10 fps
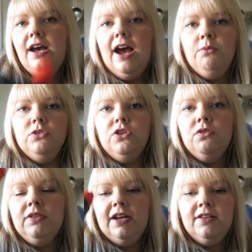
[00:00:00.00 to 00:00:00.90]
I will
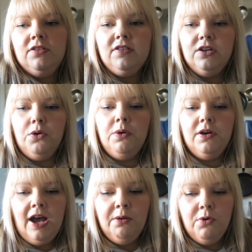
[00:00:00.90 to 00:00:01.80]
do this because I
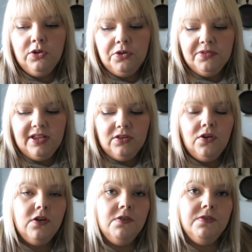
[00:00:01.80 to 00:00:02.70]
know I won't use that
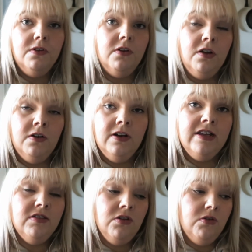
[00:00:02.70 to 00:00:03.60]
toilet for at
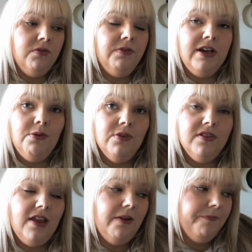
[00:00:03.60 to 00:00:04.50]
least 2 to 3
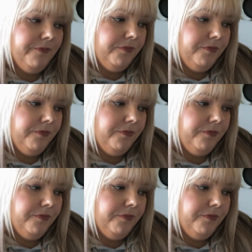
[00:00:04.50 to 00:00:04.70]
hours then.